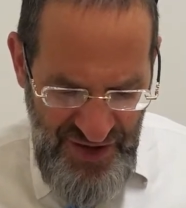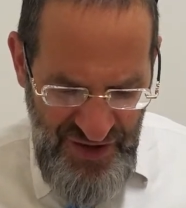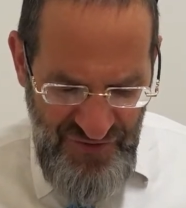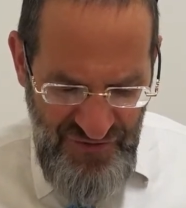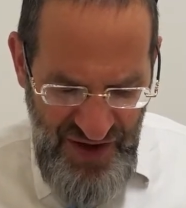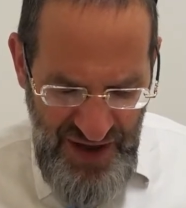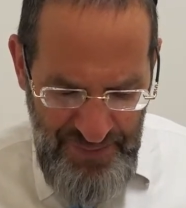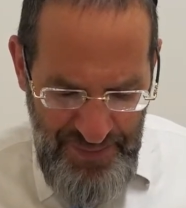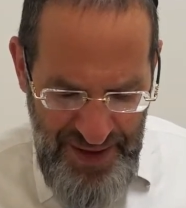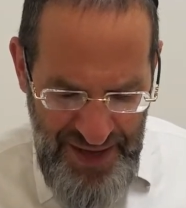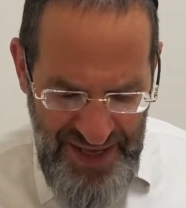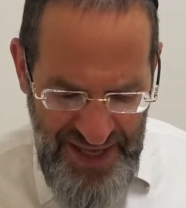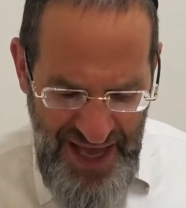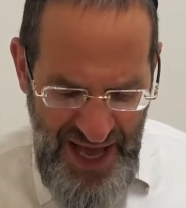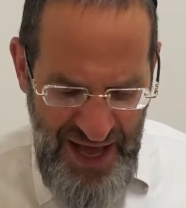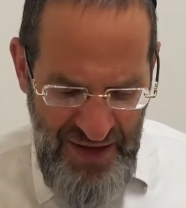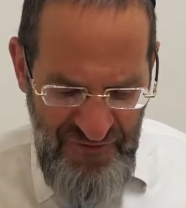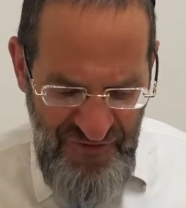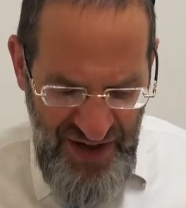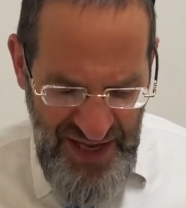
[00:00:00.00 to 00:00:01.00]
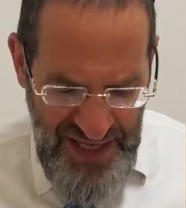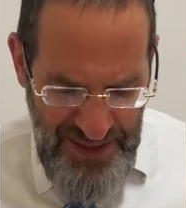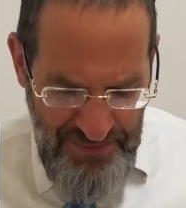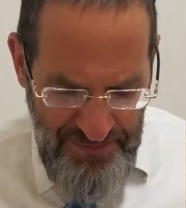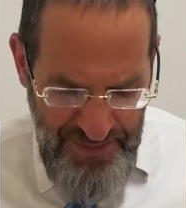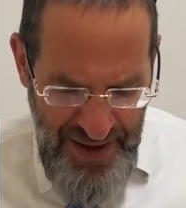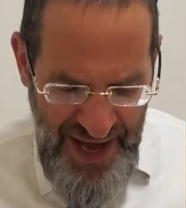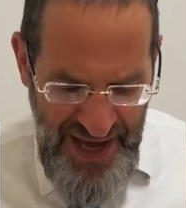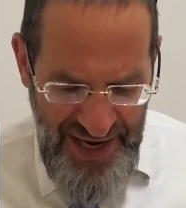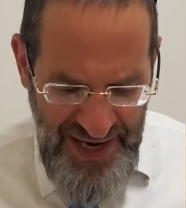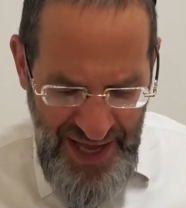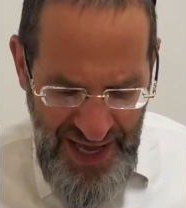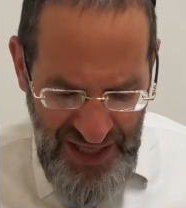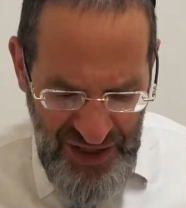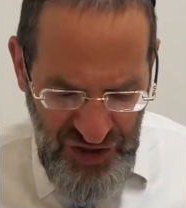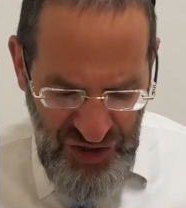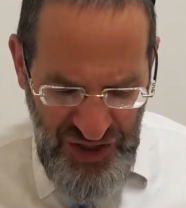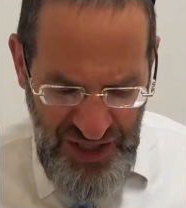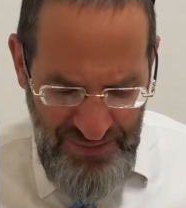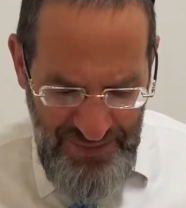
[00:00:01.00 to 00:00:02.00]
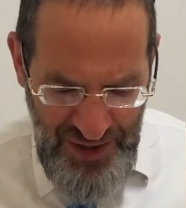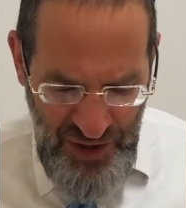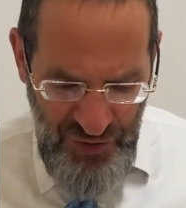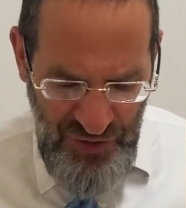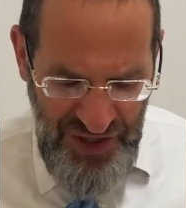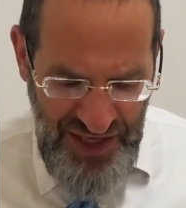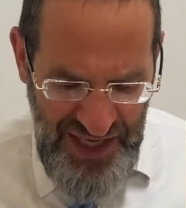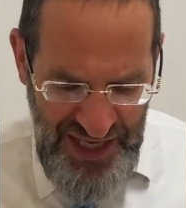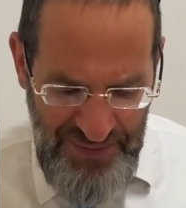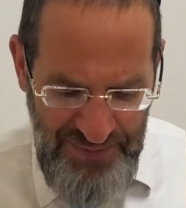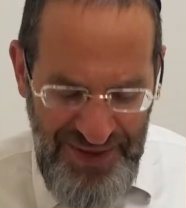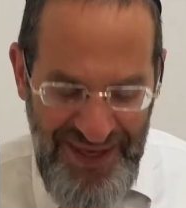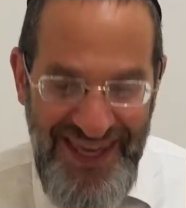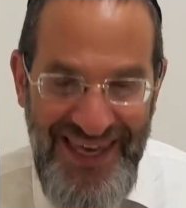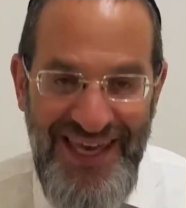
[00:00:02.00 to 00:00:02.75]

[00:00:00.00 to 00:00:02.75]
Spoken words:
Vayeman Hashem Elokim